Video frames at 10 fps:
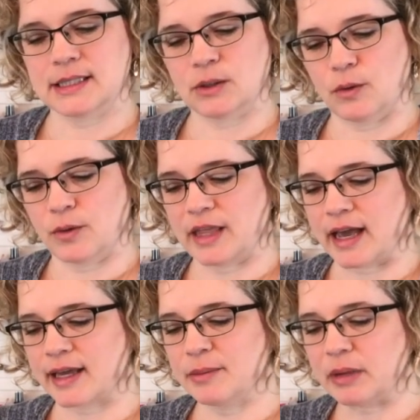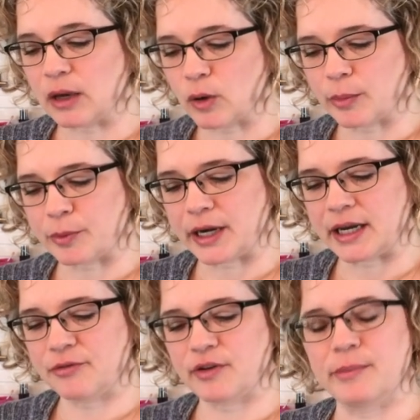So that can be
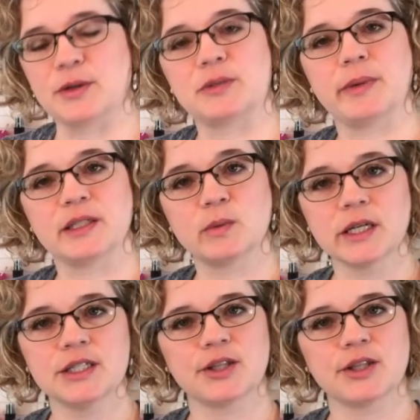incorporated from those buzzwords.